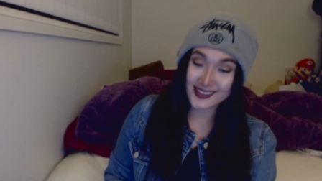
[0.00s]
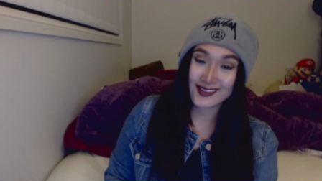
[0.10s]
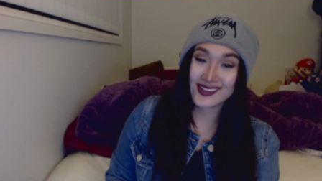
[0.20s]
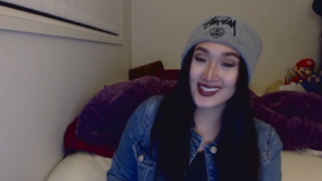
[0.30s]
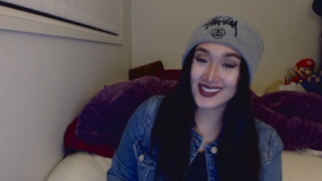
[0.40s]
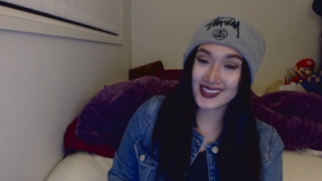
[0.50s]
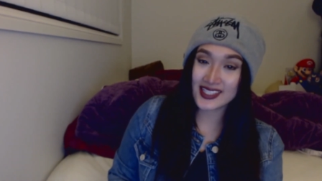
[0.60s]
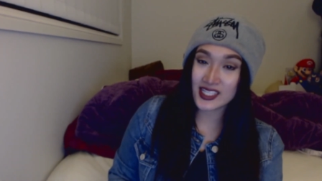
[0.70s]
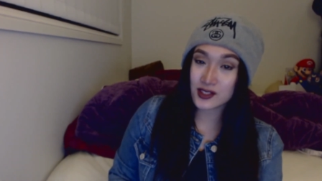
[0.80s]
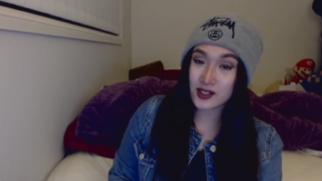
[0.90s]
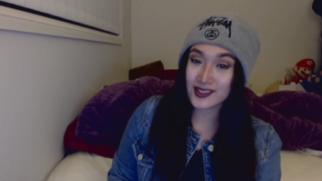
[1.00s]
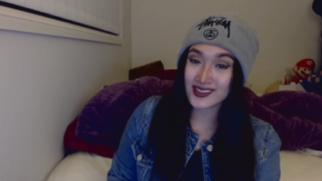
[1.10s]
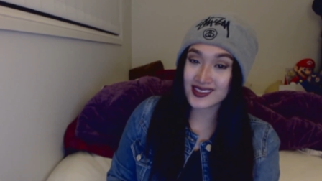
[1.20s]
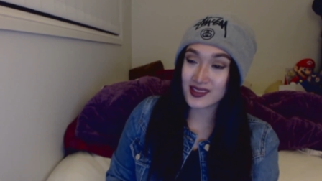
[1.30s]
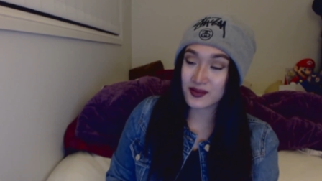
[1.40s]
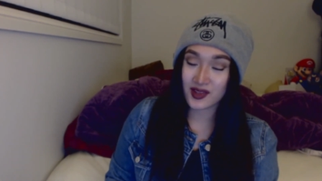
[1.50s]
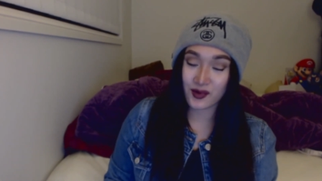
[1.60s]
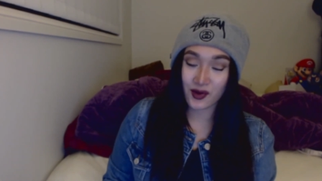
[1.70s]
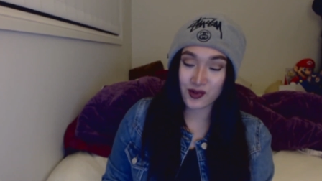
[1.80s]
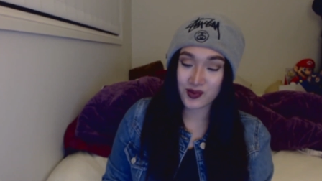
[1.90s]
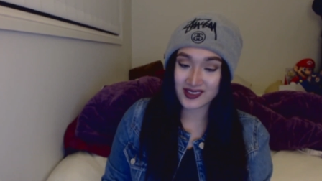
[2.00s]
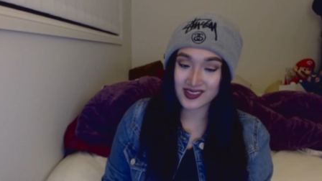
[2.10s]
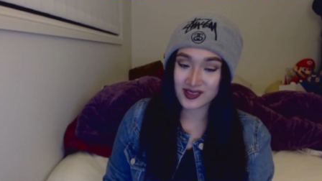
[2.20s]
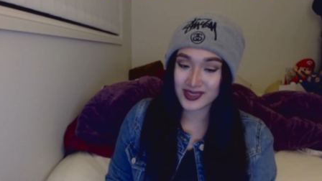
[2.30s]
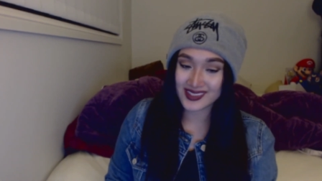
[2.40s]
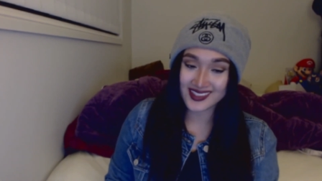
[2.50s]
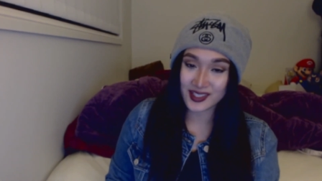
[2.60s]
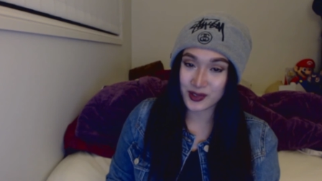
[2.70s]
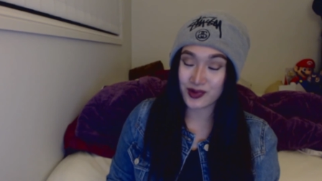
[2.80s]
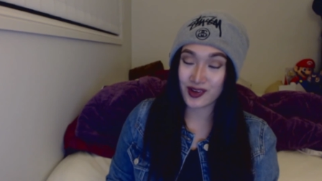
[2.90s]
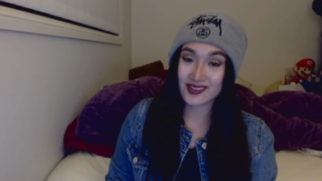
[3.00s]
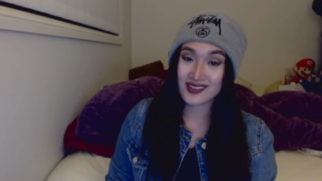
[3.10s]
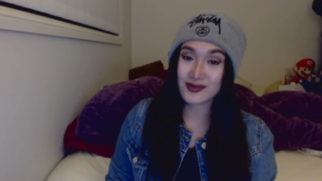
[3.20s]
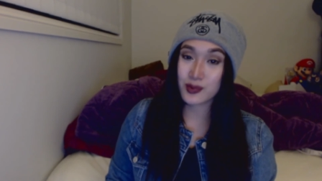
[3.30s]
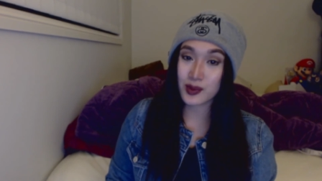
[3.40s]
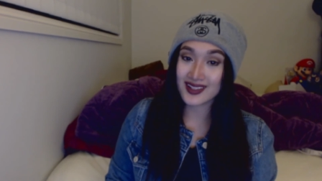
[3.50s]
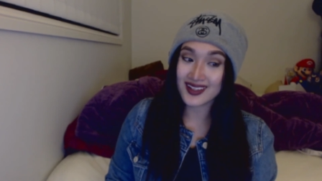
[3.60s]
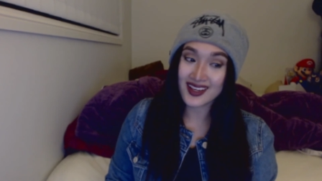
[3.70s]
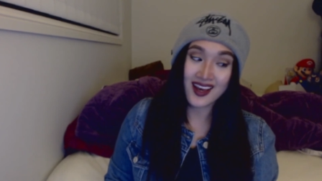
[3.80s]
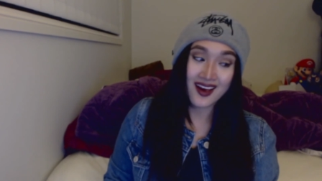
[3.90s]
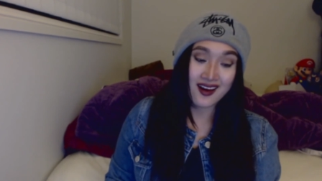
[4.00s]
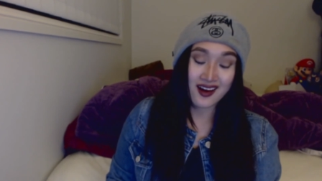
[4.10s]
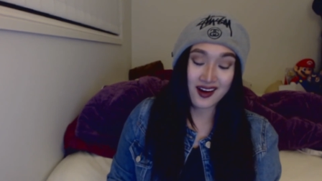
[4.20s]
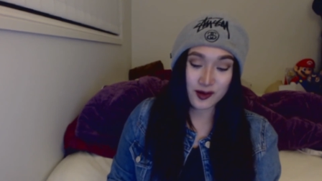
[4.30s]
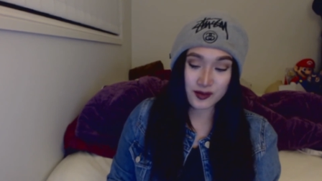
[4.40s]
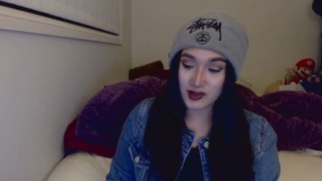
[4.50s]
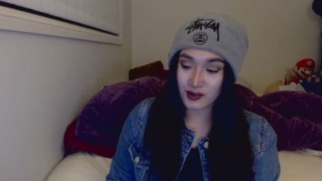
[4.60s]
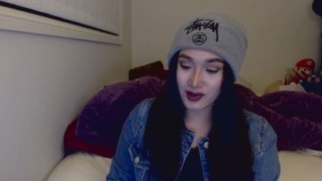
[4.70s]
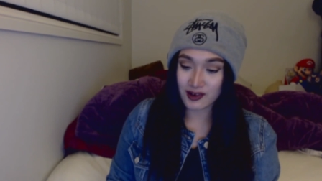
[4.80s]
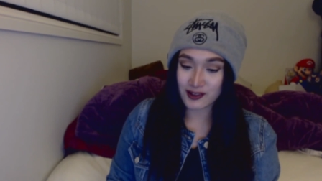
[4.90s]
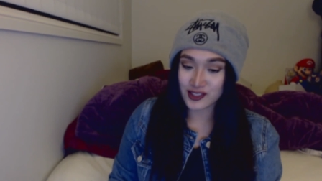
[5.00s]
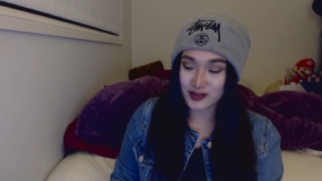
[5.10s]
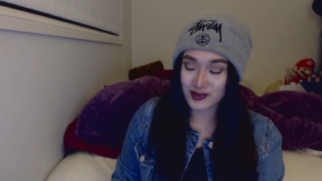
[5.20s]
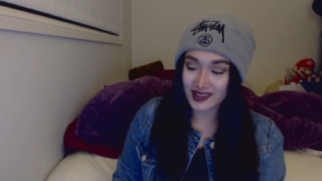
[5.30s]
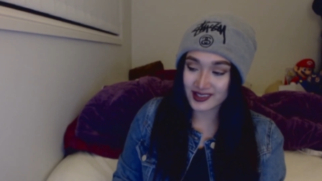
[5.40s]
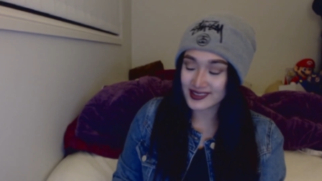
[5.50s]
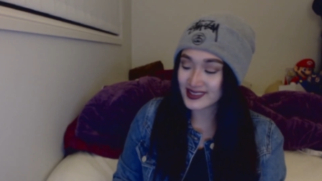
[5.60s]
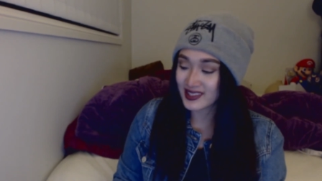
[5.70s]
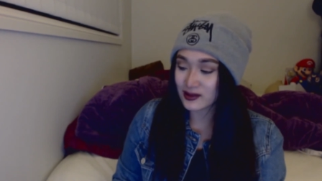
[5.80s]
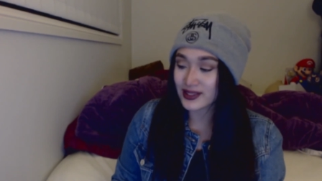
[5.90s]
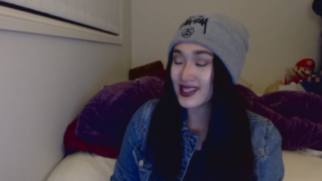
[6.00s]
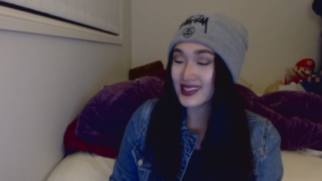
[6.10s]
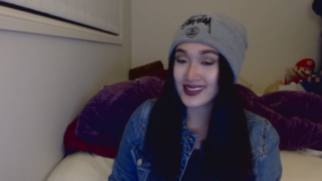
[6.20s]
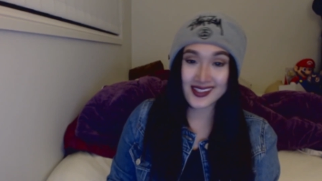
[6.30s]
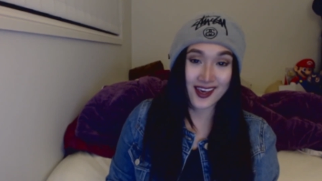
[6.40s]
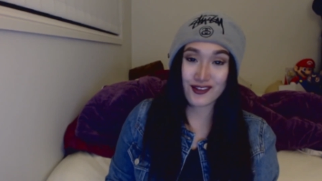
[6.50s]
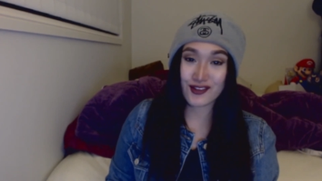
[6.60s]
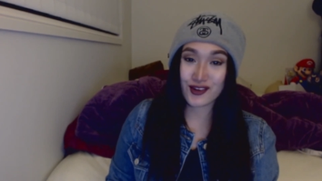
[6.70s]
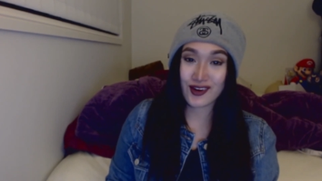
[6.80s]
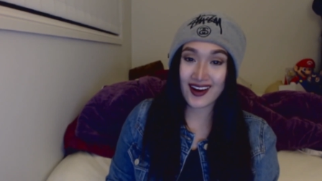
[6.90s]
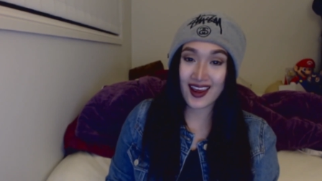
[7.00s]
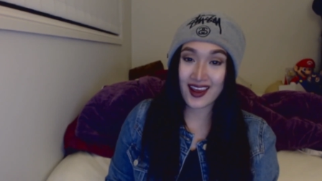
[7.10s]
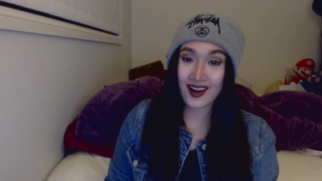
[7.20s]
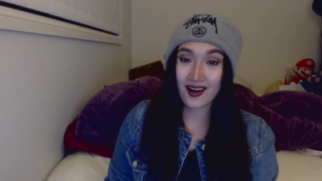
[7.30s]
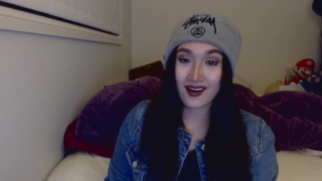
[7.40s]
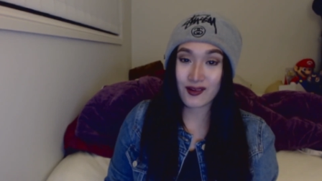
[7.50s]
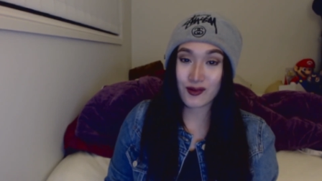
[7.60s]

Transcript: So is it a teaser? Is it something that we could possibly see? Who knows? But um, knowing Kojima, there's subtle hints everywhere, and